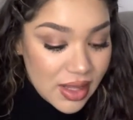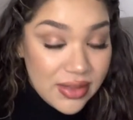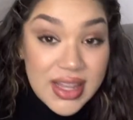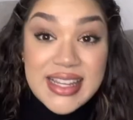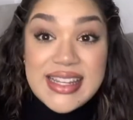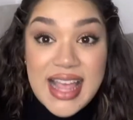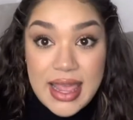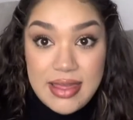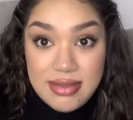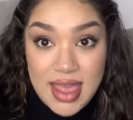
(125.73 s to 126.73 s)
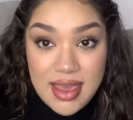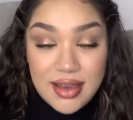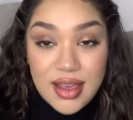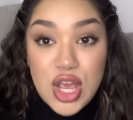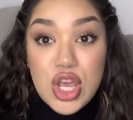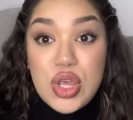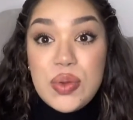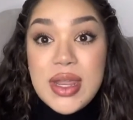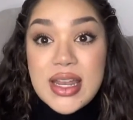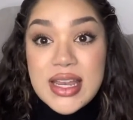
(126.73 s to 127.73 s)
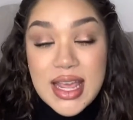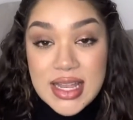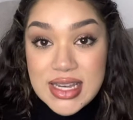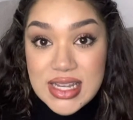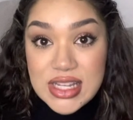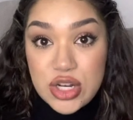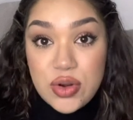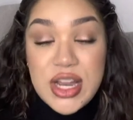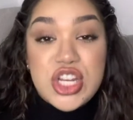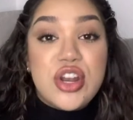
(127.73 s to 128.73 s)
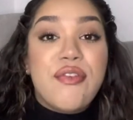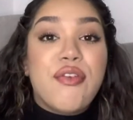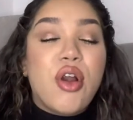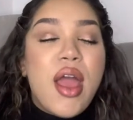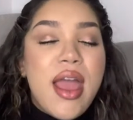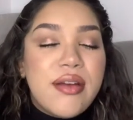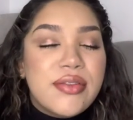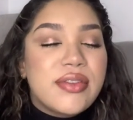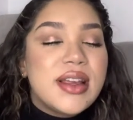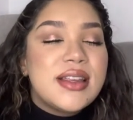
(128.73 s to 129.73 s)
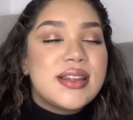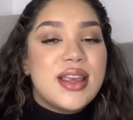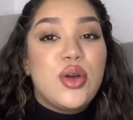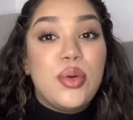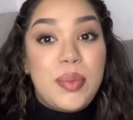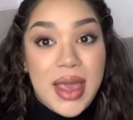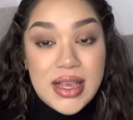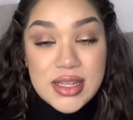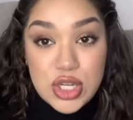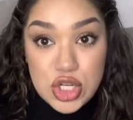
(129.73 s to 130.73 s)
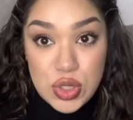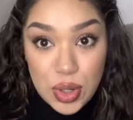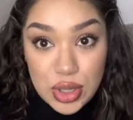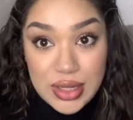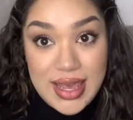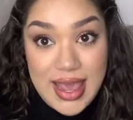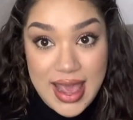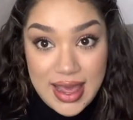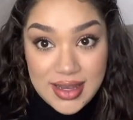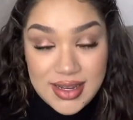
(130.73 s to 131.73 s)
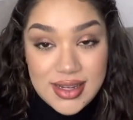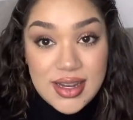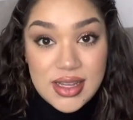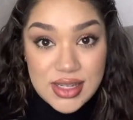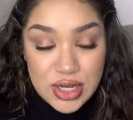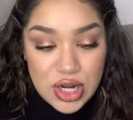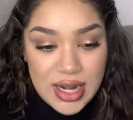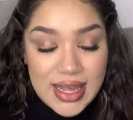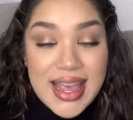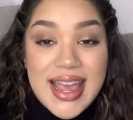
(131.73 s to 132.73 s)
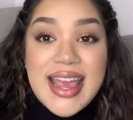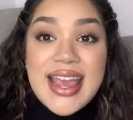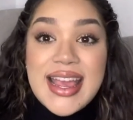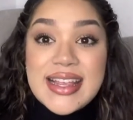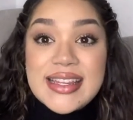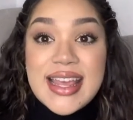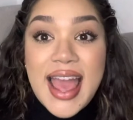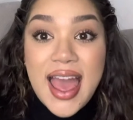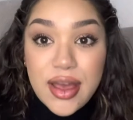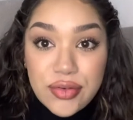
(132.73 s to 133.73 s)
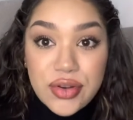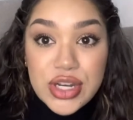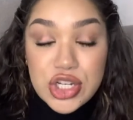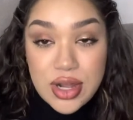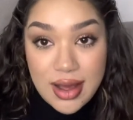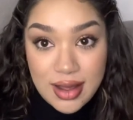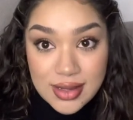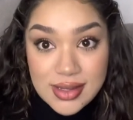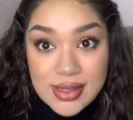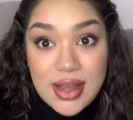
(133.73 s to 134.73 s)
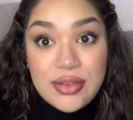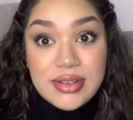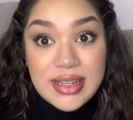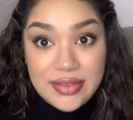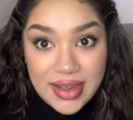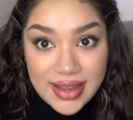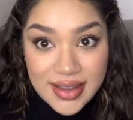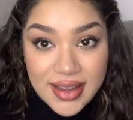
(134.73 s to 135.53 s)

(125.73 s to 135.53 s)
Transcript: The second thing you need to take into consideration for every single base that you are looking at and considering is the average cost of living.